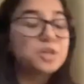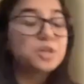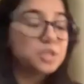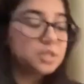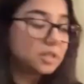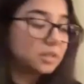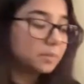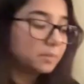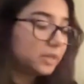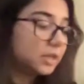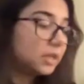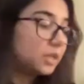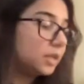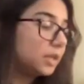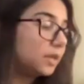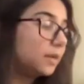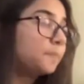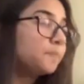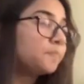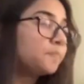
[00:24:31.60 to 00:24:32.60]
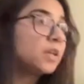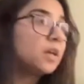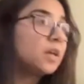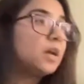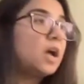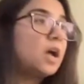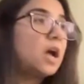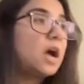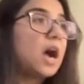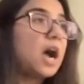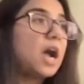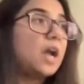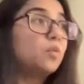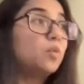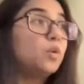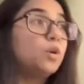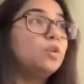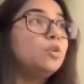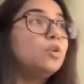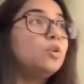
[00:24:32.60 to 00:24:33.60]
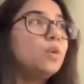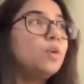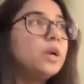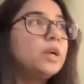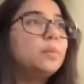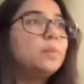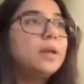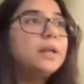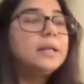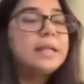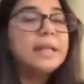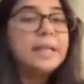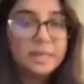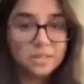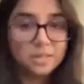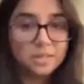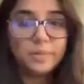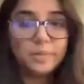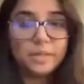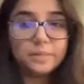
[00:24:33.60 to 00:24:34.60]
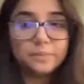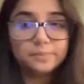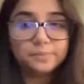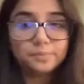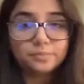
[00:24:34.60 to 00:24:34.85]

because in the beginning, I would know it when it hit me,